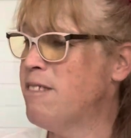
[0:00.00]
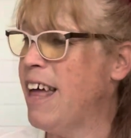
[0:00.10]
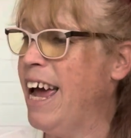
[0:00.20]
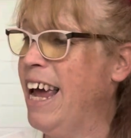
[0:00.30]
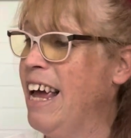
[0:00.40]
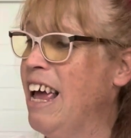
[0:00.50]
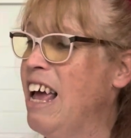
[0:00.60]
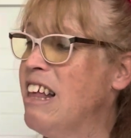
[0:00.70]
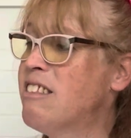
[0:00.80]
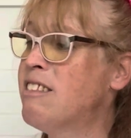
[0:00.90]
like,
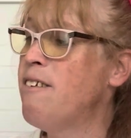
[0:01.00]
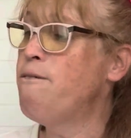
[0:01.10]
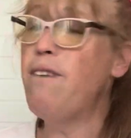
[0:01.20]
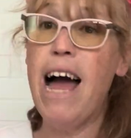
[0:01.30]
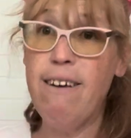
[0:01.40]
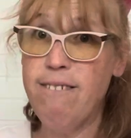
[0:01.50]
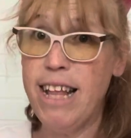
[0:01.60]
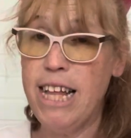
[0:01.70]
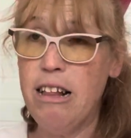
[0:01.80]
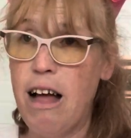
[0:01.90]
it's
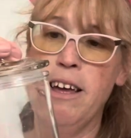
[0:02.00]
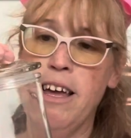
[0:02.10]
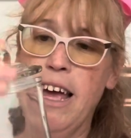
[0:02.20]
$5.99.